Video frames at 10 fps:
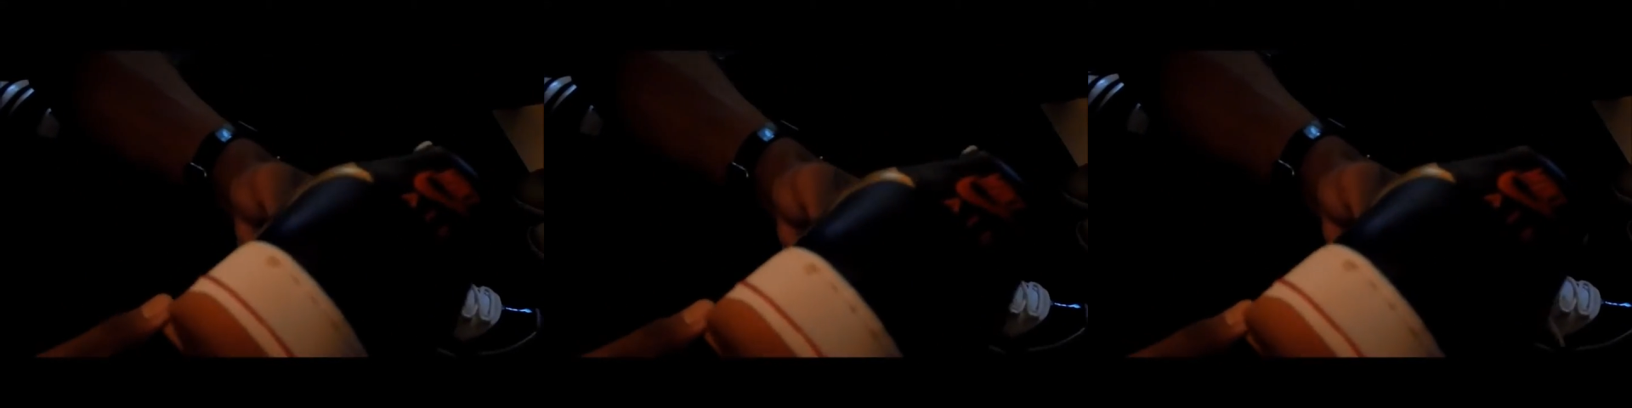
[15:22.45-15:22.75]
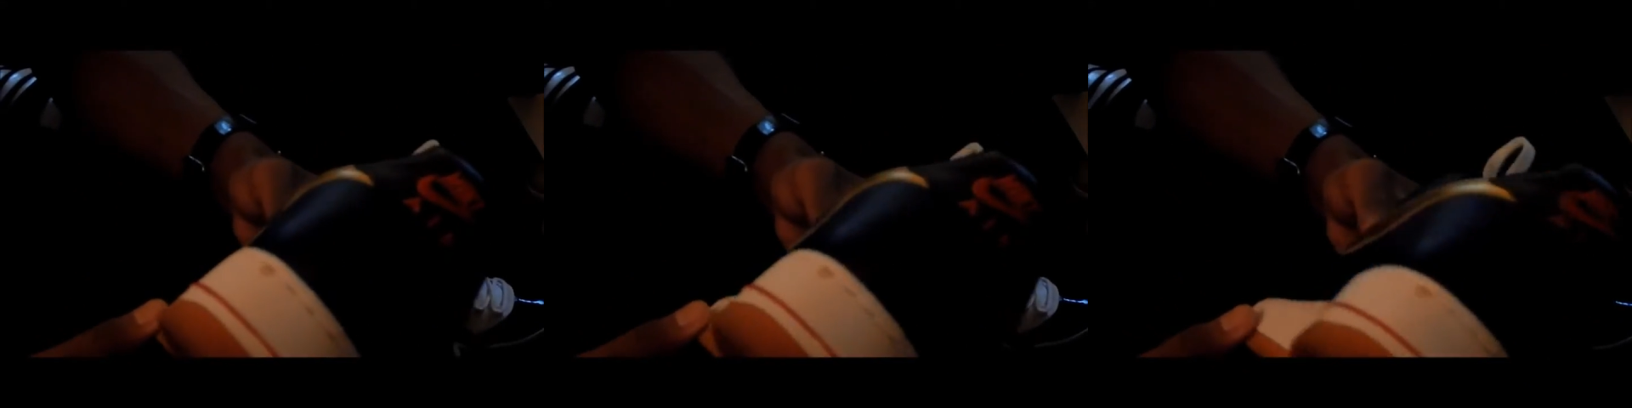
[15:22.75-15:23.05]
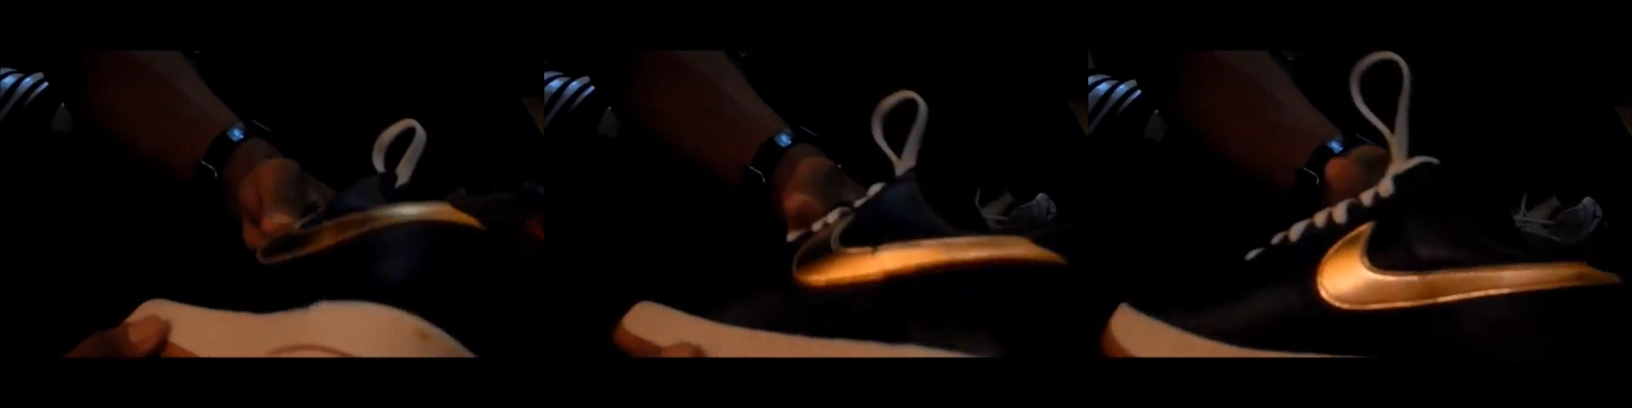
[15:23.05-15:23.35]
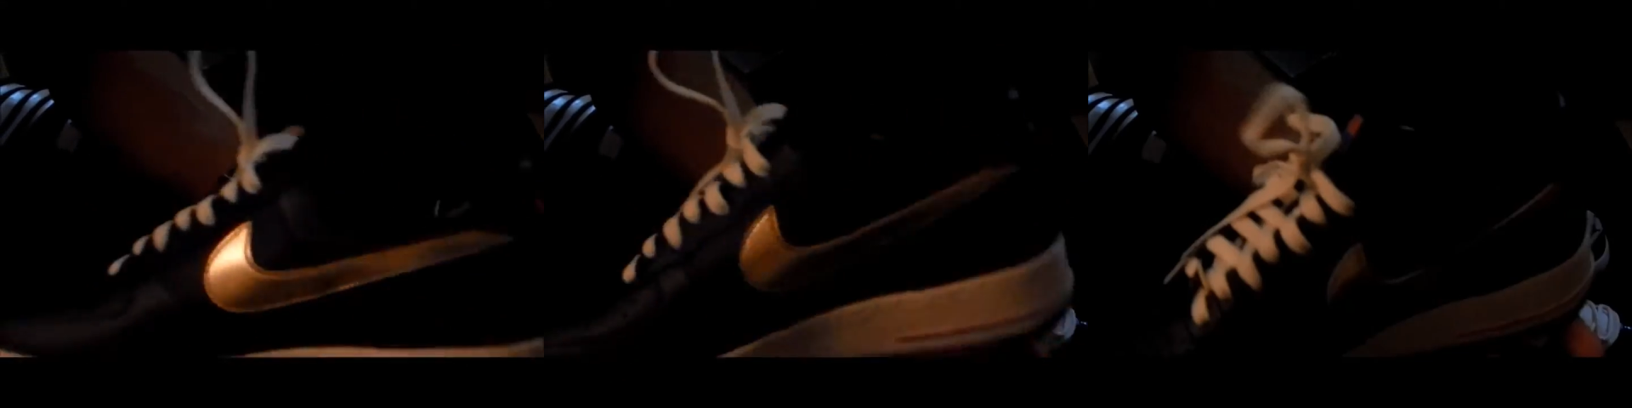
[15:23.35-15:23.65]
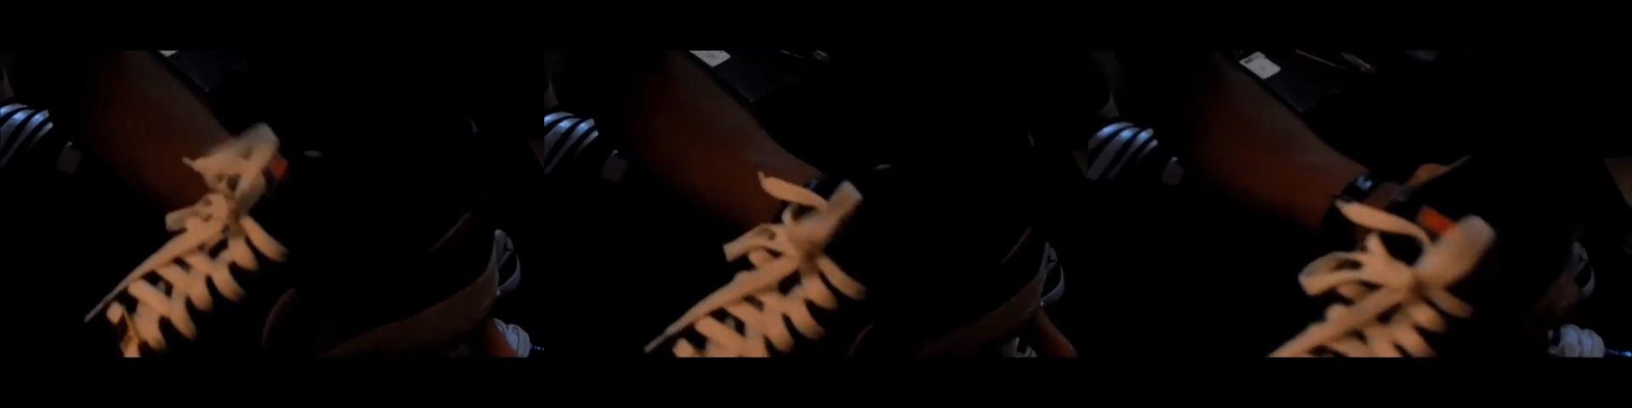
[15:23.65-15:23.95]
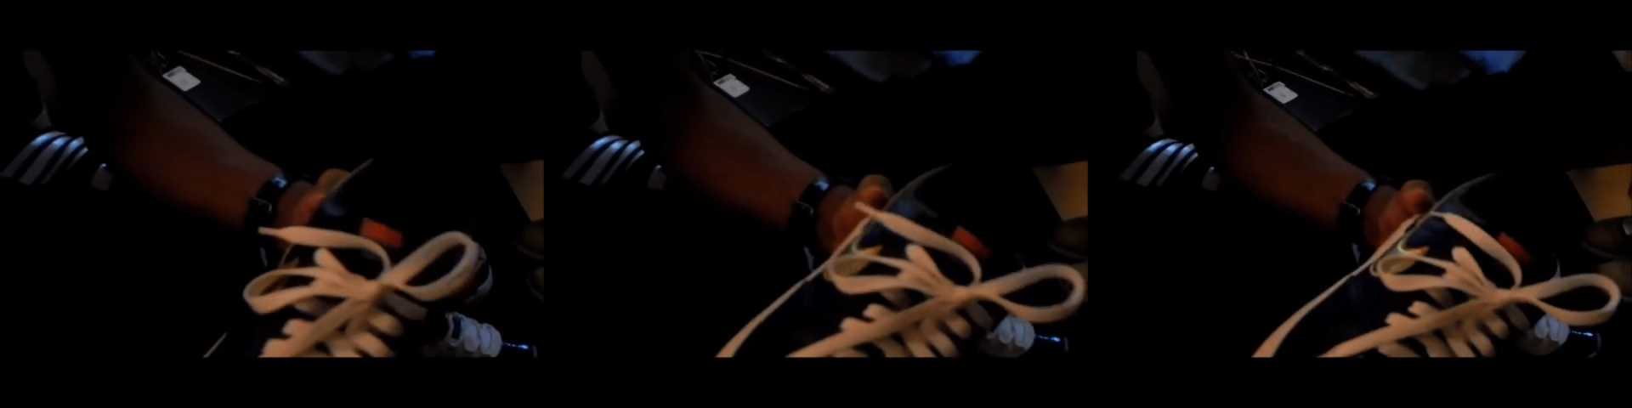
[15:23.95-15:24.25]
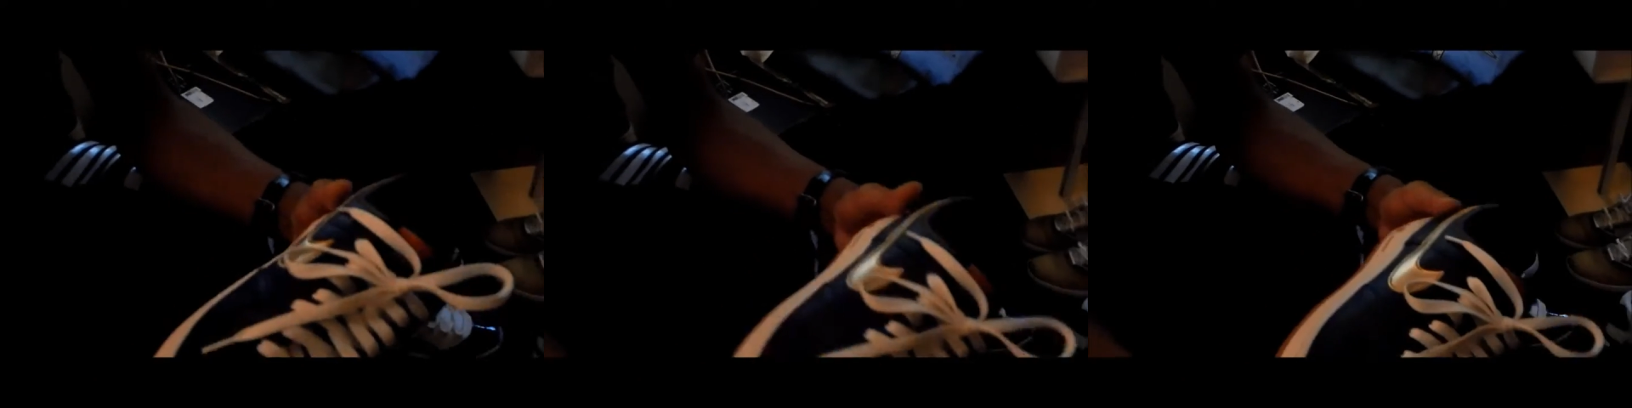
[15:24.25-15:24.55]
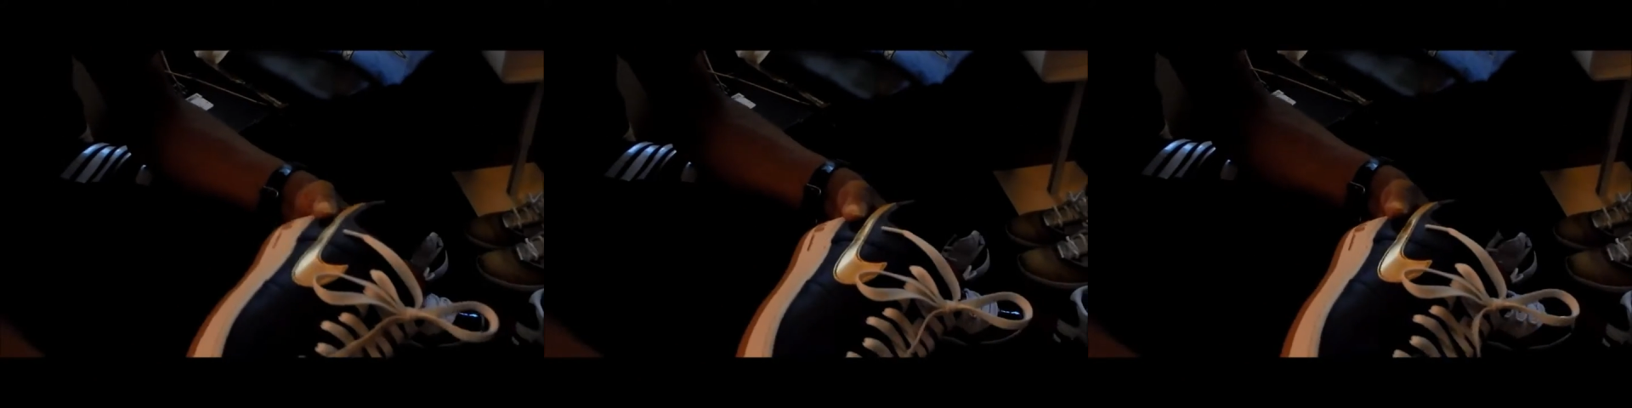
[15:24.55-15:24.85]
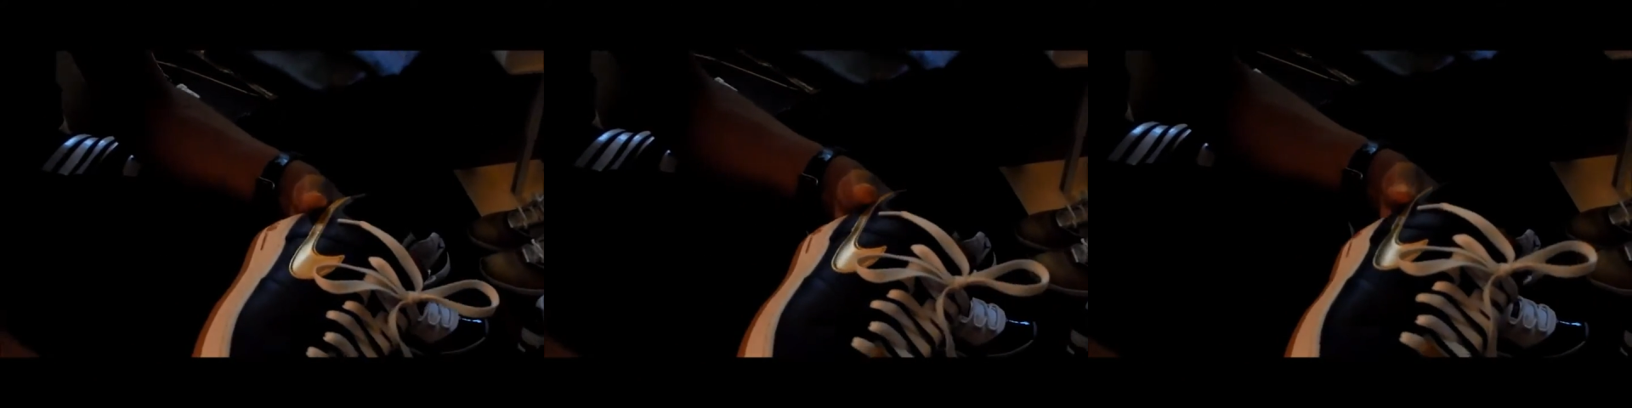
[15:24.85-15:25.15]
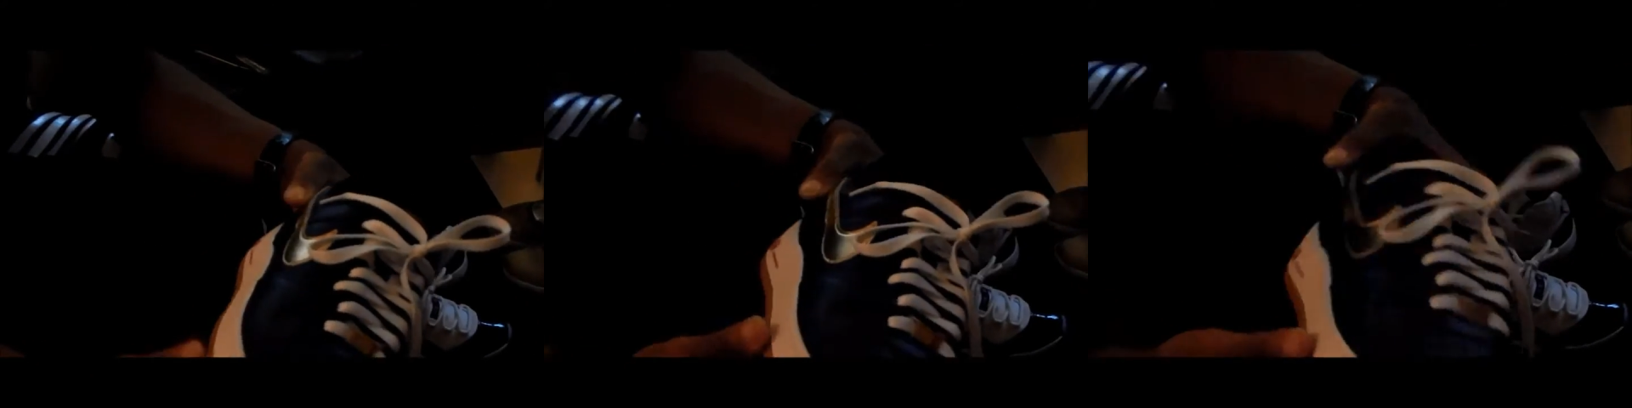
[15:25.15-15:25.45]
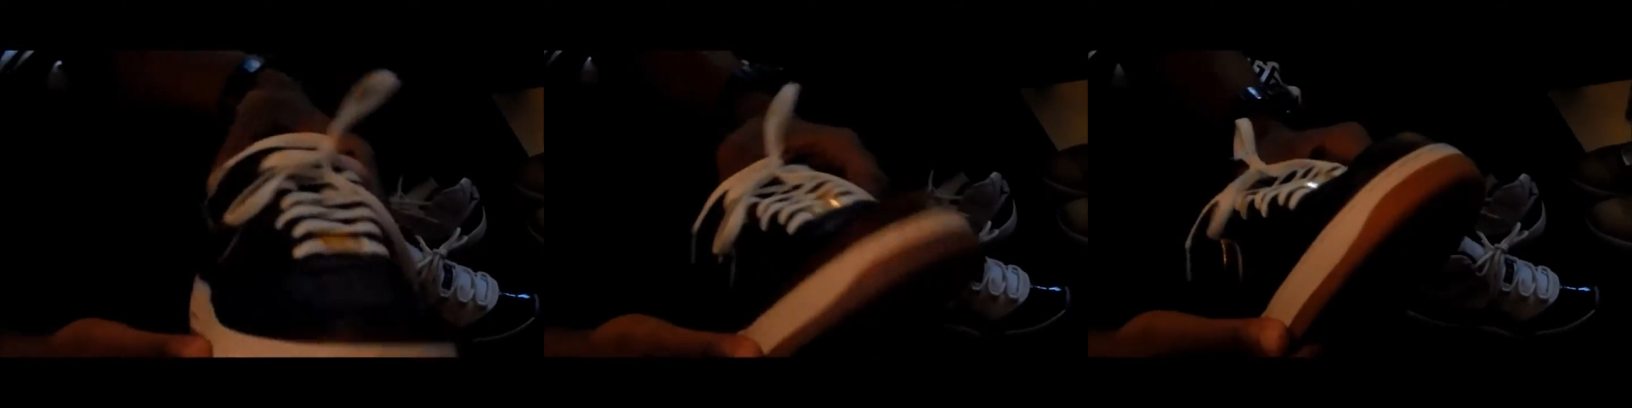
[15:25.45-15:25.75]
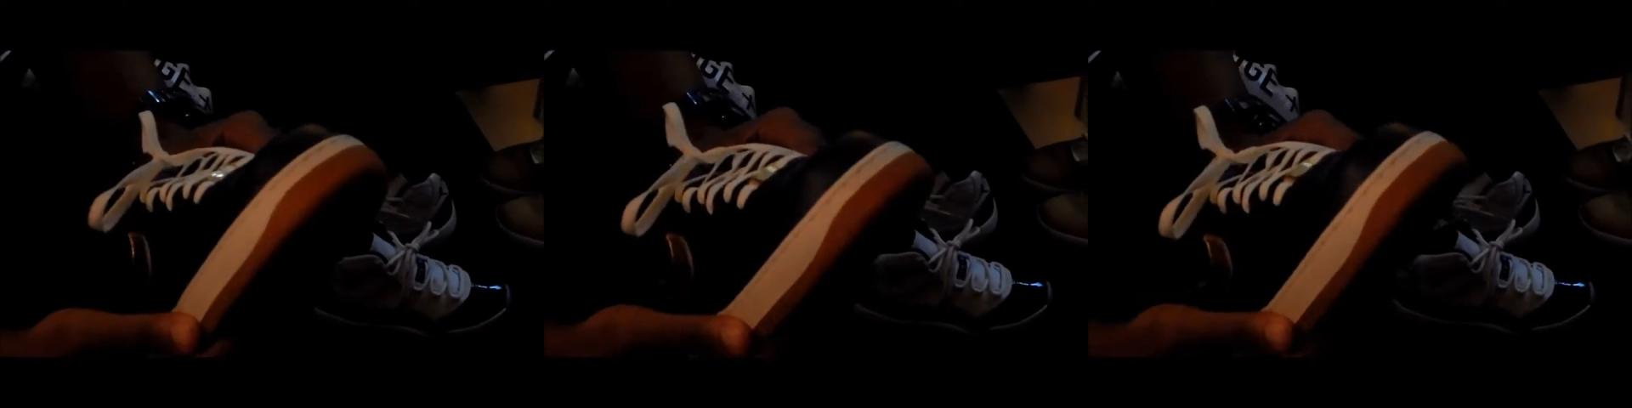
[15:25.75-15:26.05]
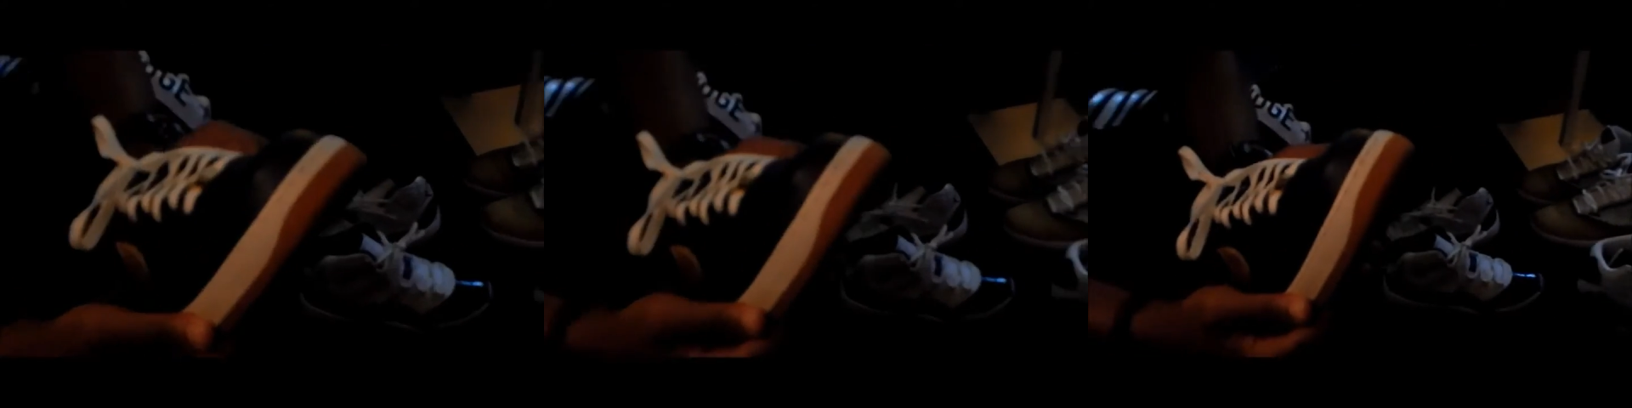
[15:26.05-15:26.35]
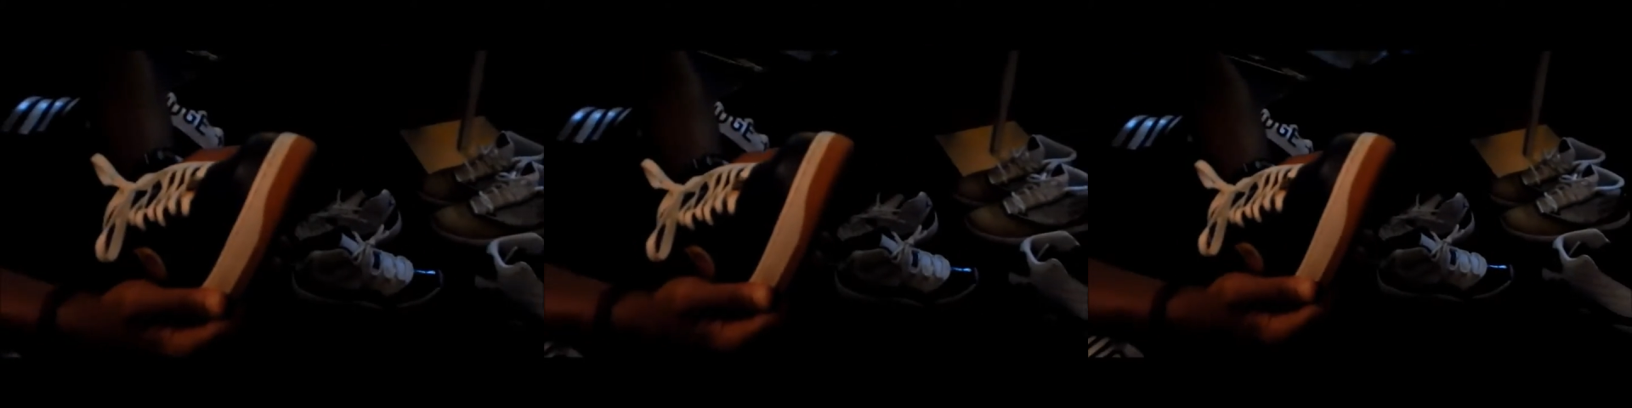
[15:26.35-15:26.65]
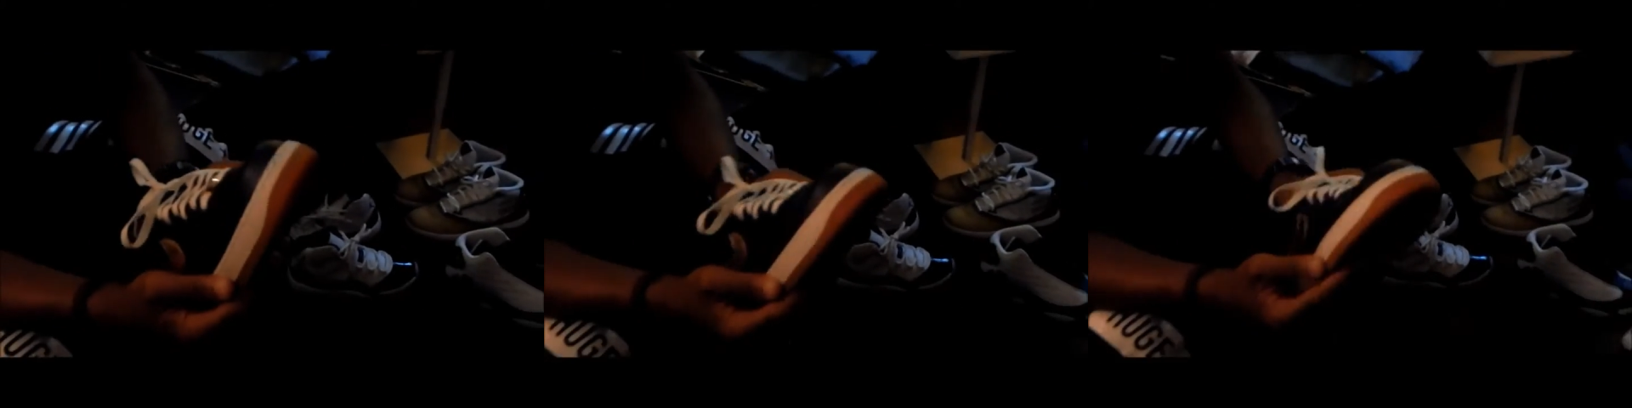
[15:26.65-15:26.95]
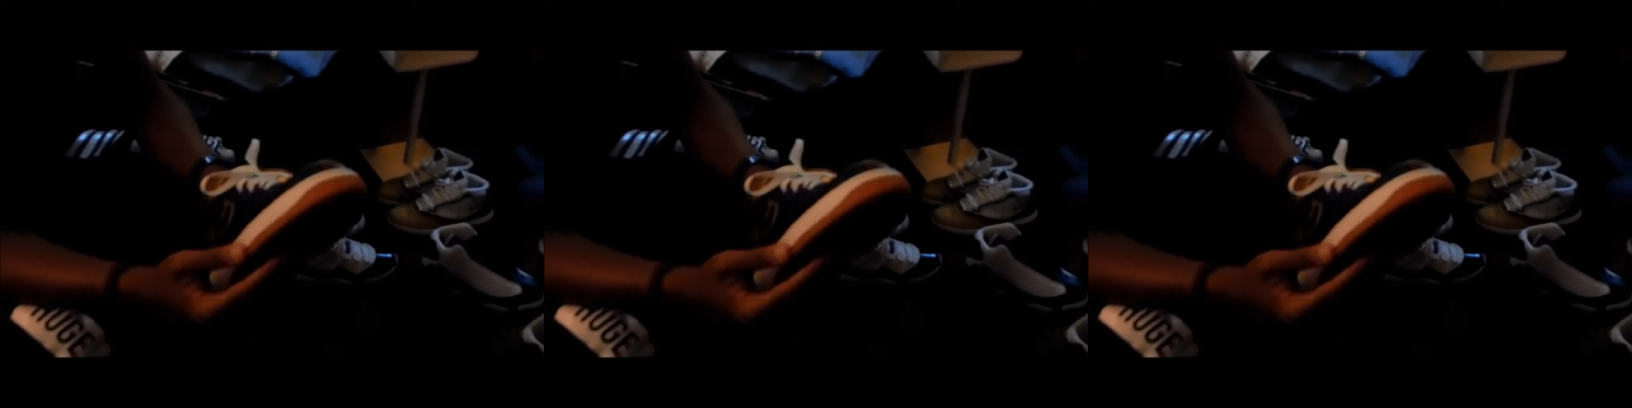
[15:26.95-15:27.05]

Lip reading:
(no speaker visible)